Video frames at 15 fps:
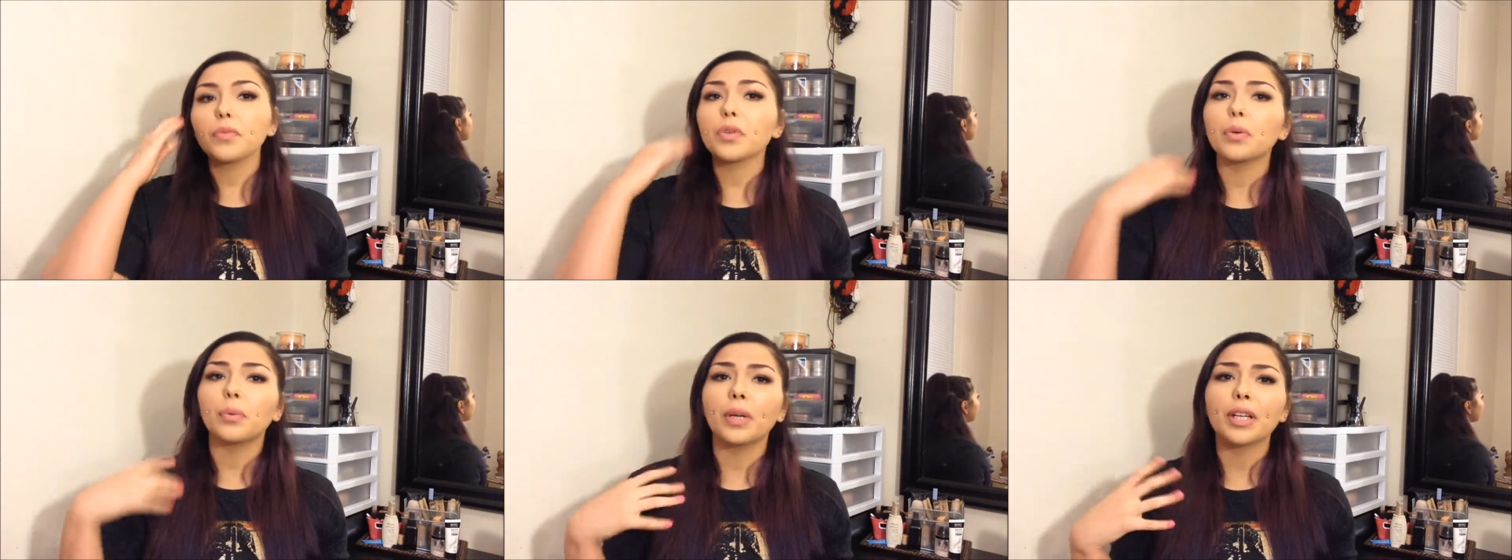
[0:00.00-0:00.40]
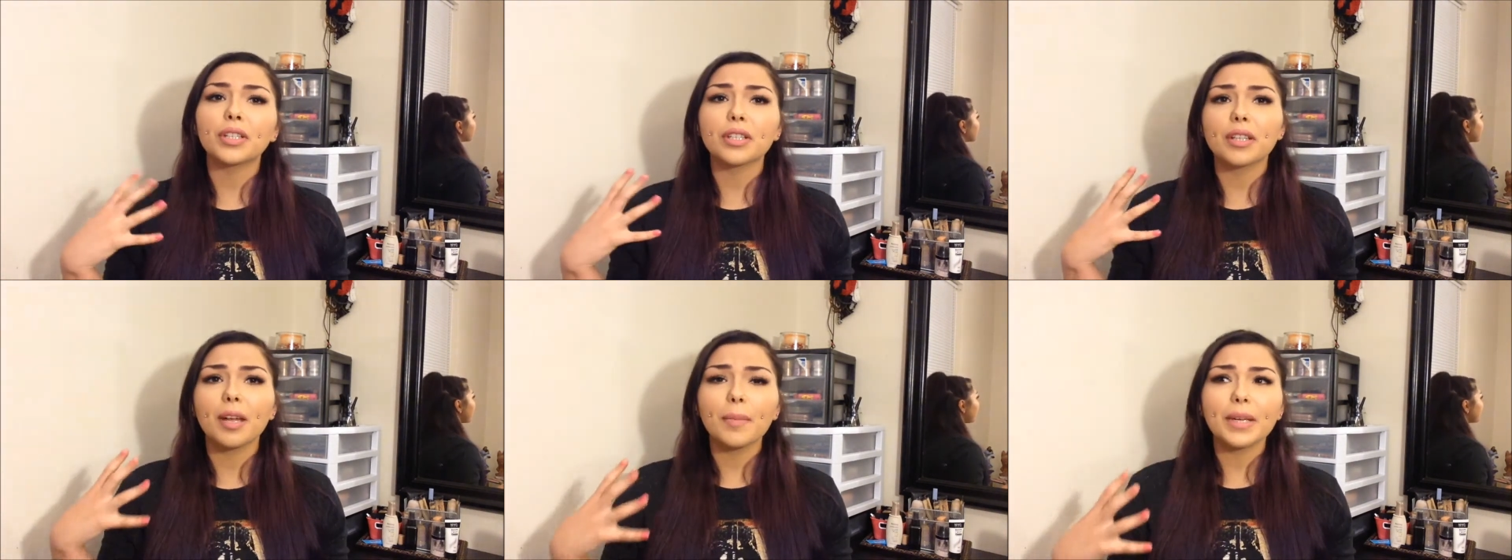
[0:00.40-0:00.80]
which
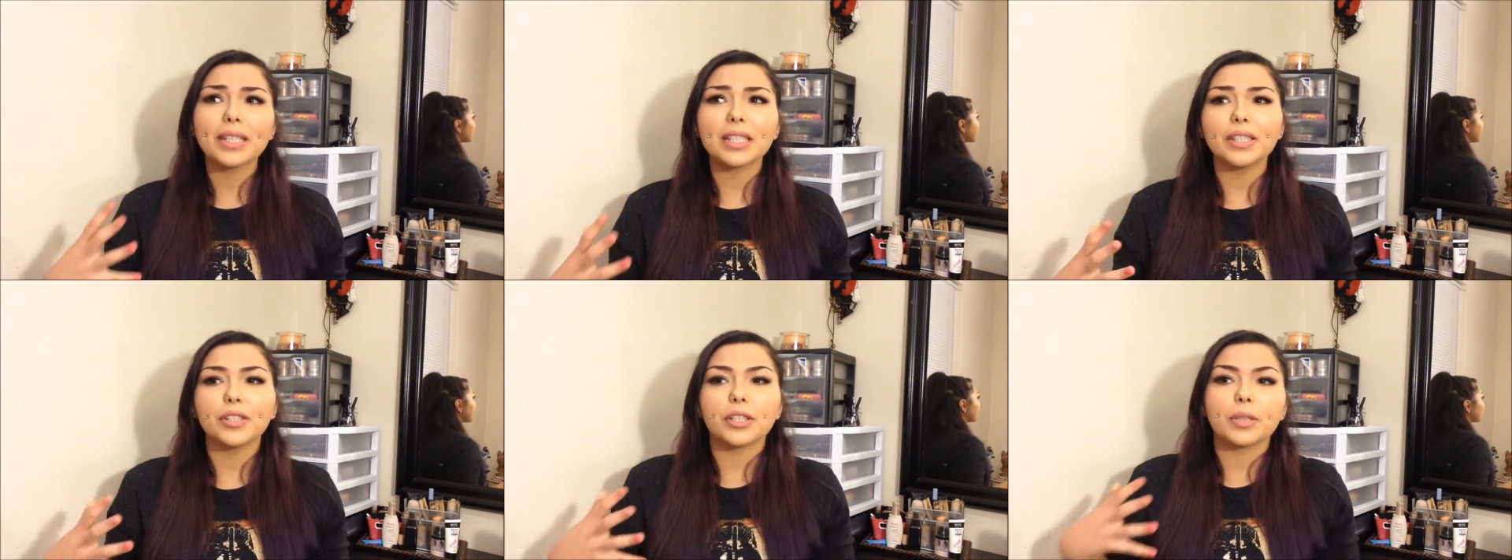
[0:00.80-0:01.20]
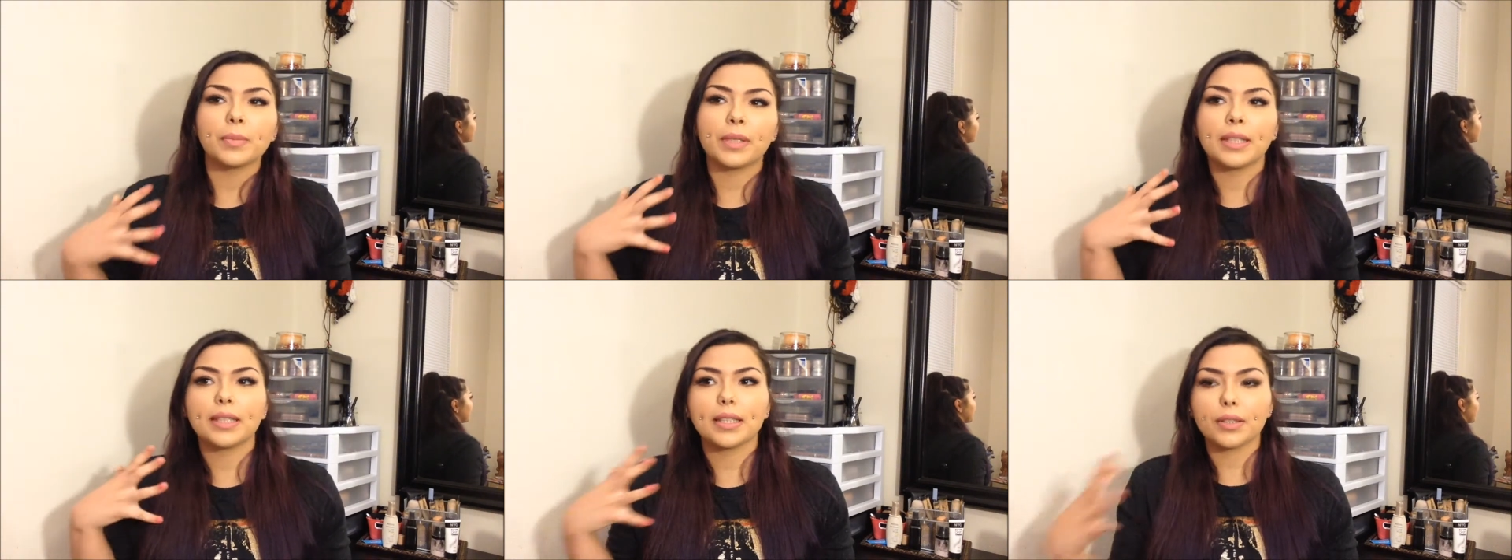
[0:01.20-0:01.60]
that basically just
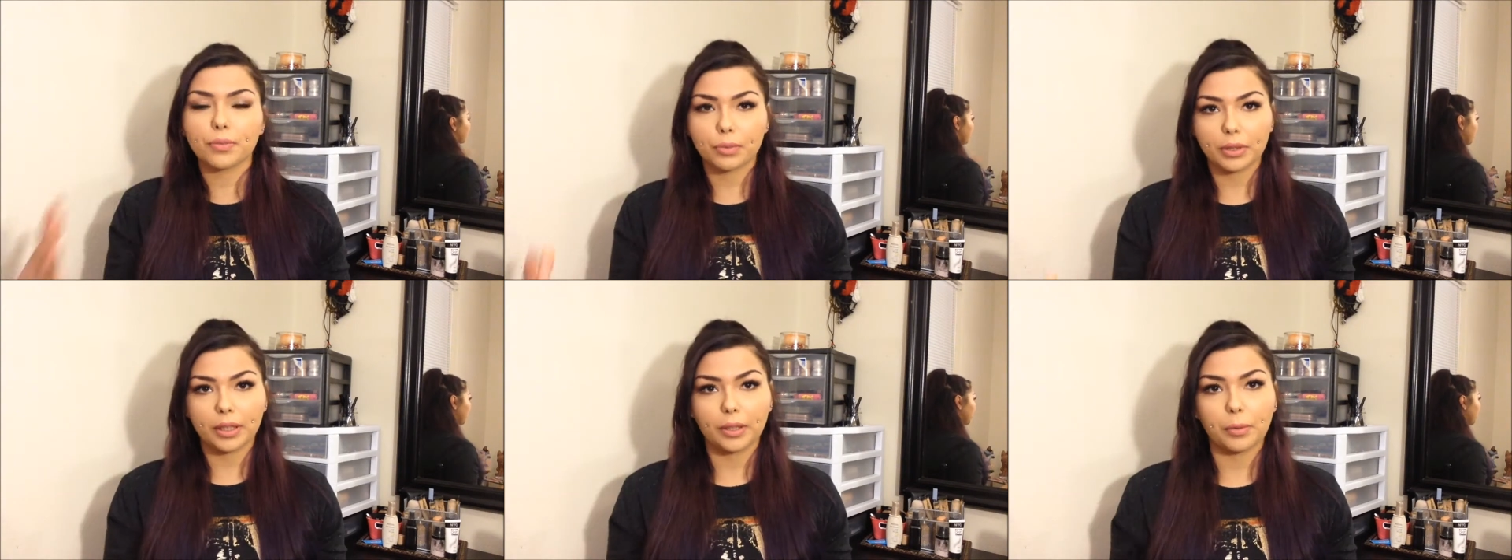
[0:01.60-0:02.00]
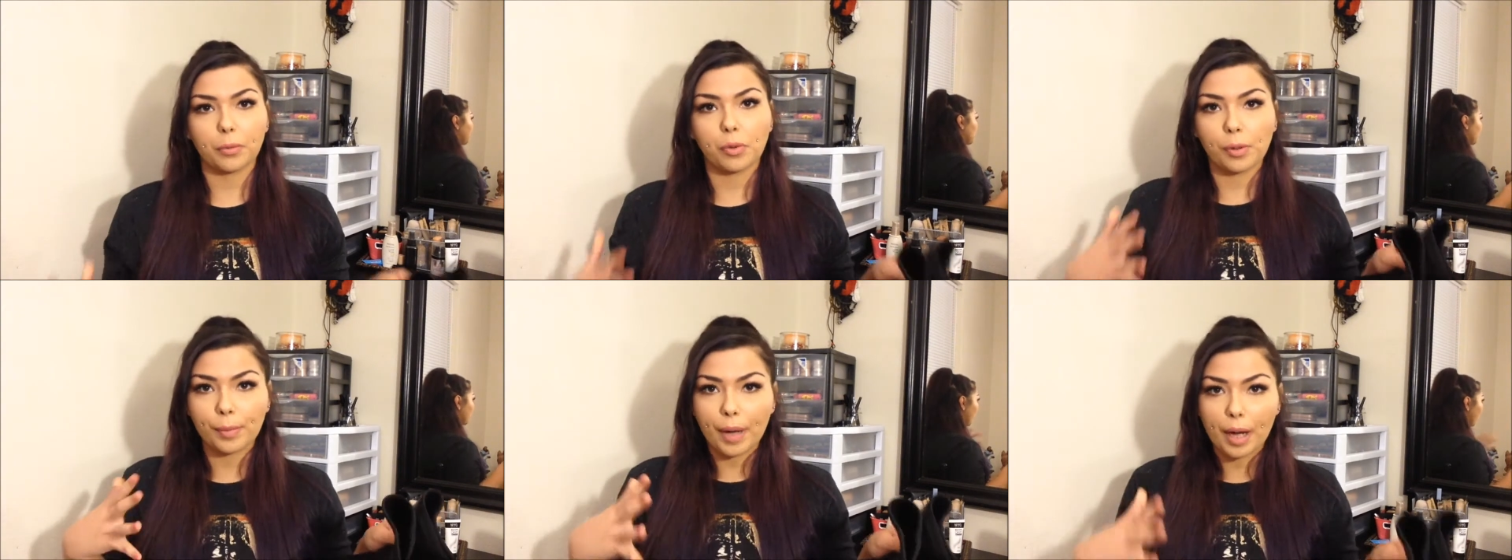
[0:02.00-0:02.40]
means it's really going to
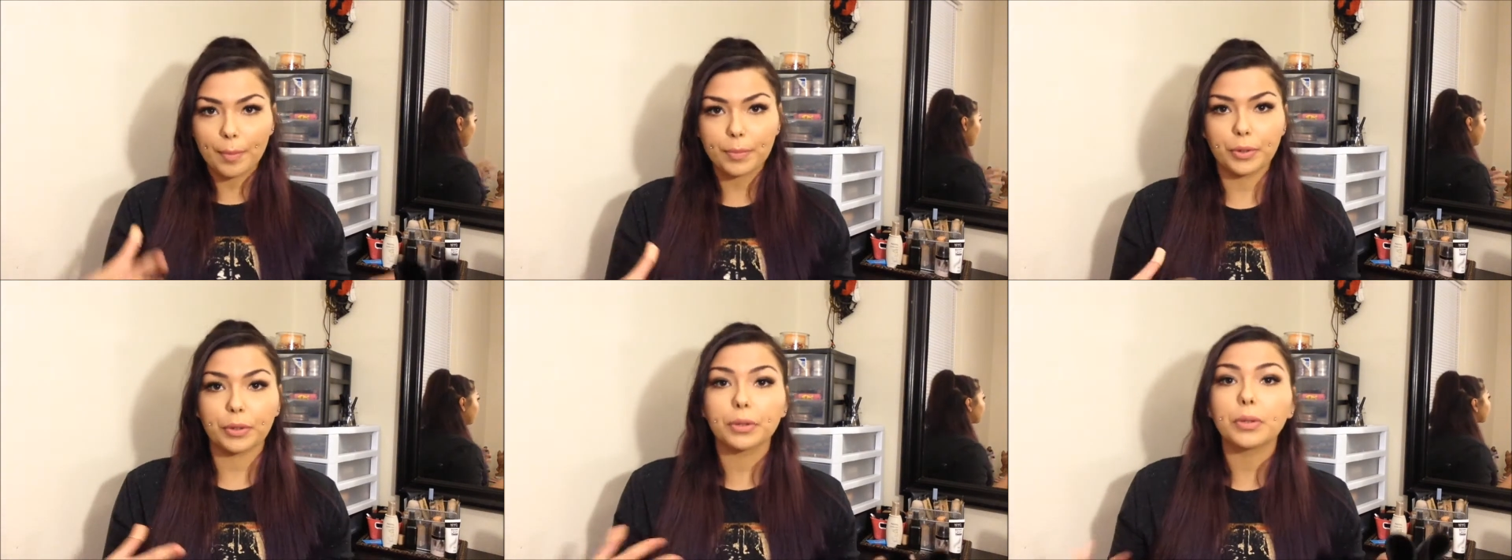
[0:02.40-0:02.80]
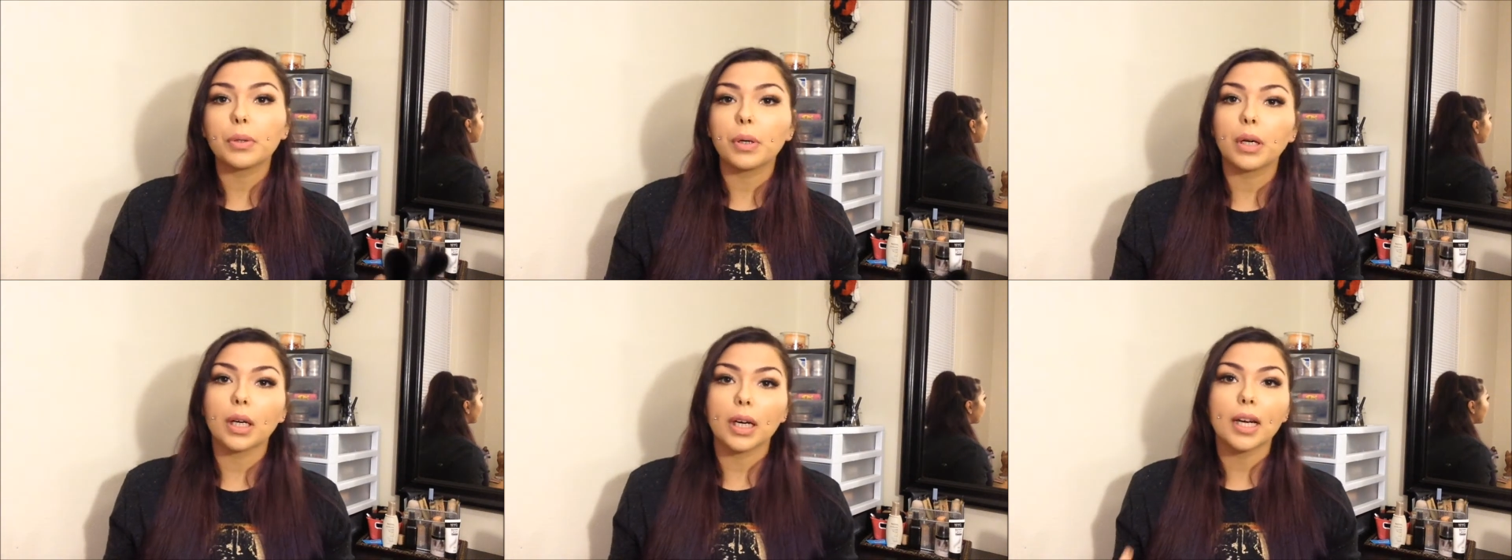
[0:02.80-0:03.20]
warm up your
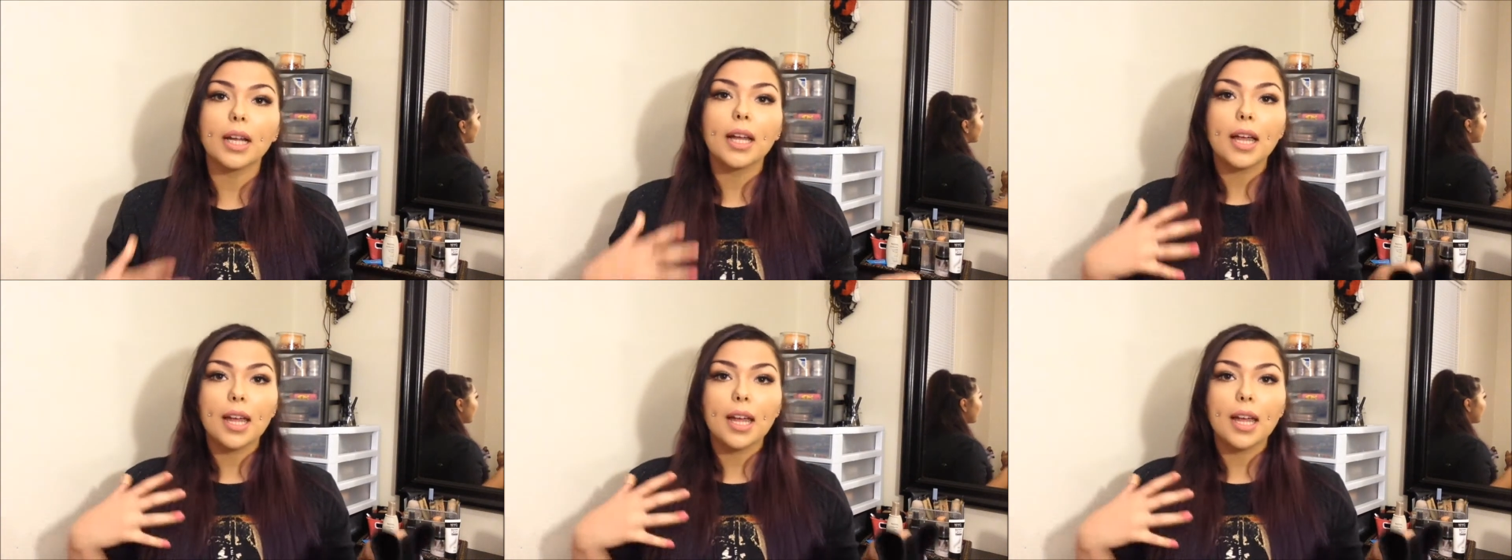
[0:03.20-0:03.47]
core